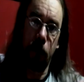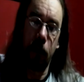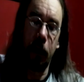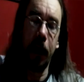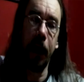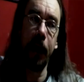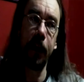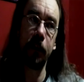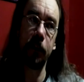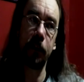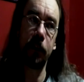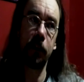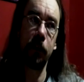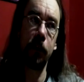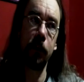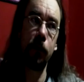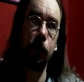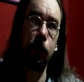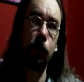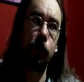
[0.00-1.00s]
And
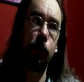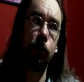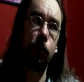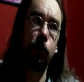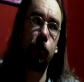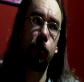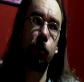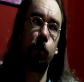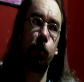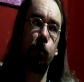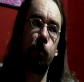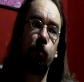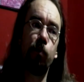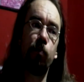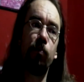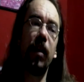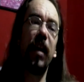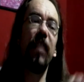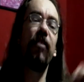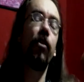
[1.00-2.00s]
so
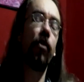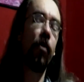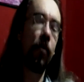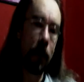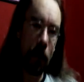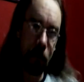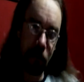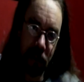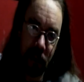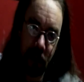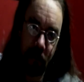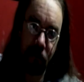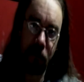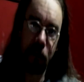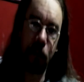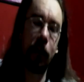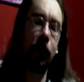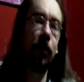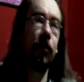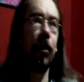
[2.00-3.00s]
if you remember
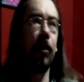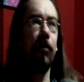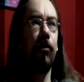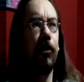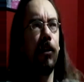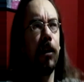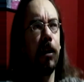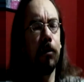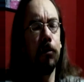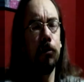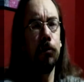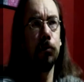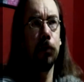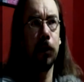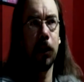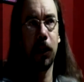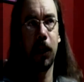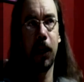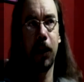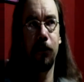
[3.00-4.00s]
something, you know, if you think, oh,
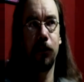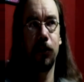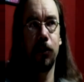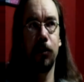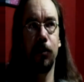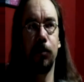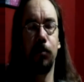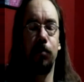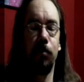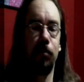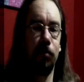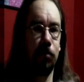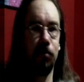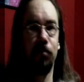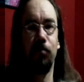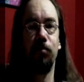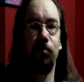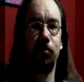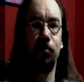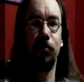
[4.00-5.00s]
I'll have to,
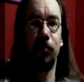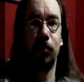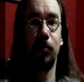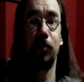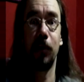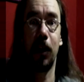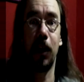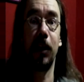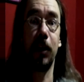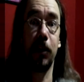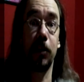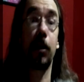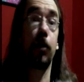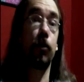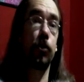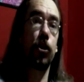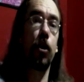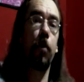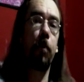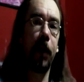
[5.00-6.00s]
I need to go
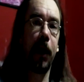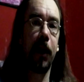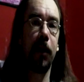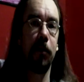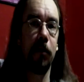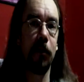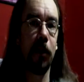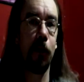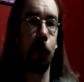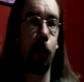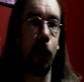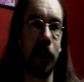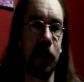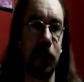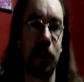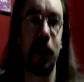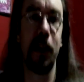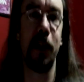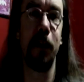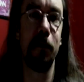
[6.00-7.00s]
shopping on
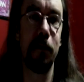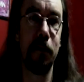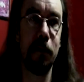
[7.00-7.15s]
Wednesday,